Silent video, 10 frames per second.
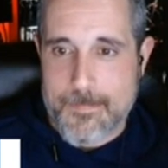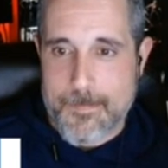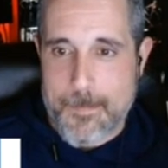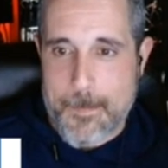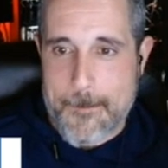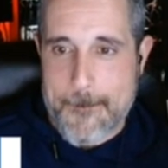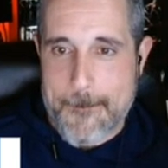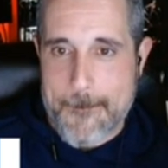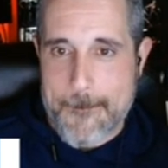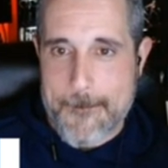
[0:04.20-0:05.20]

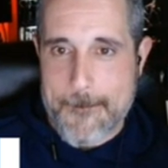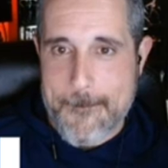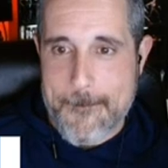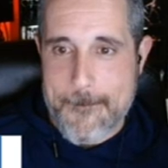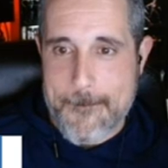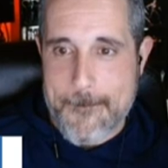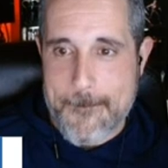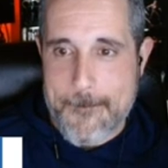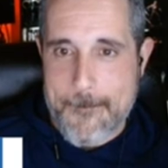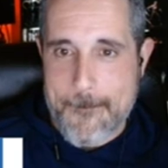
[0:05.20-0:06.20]

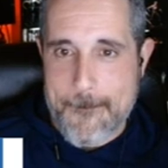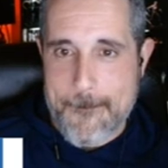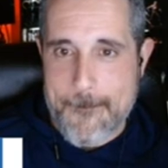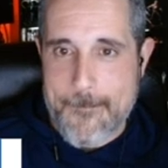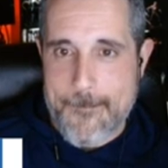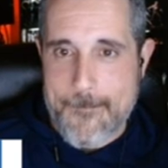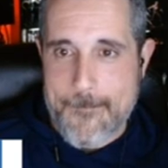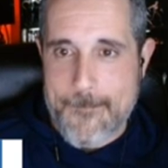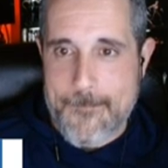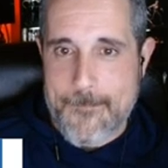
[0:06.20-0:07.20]

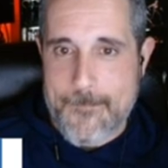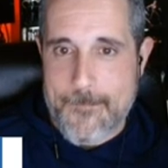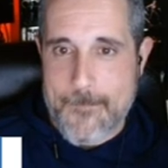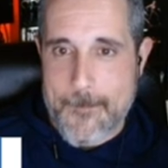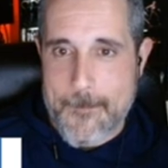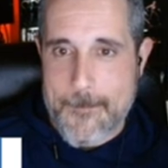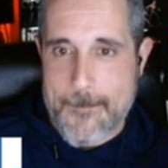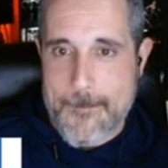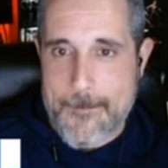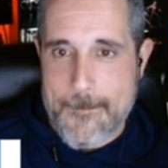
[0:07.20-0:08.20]

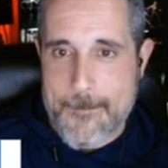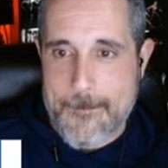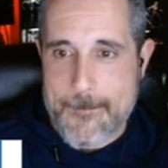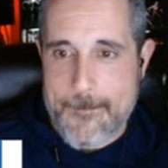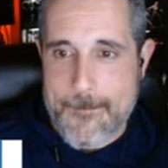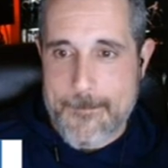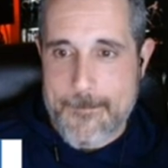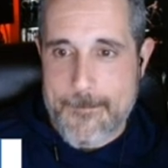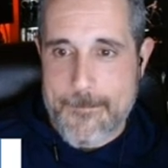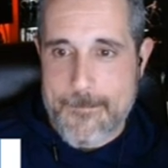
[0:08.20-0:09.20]

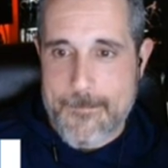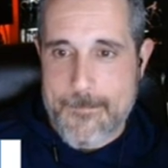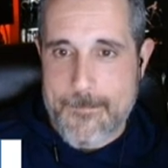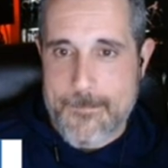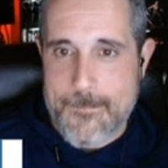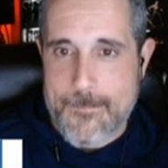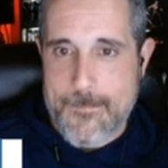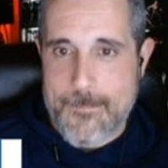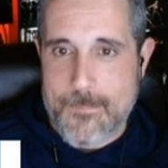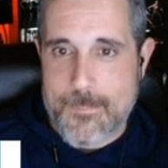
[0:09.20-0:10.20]

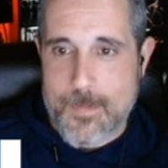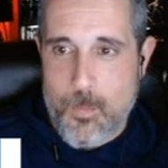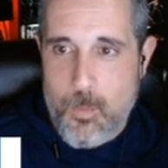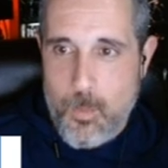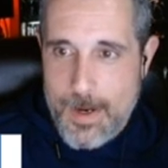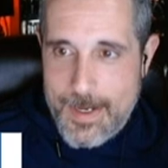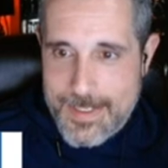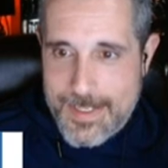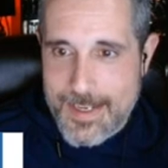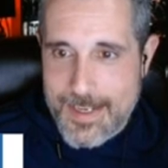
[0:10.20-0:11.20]

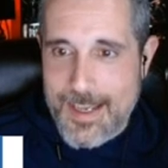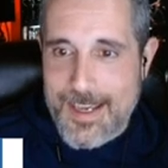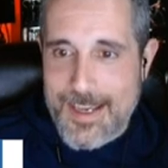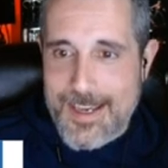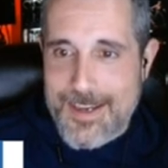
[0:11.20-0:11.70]
(not speaking)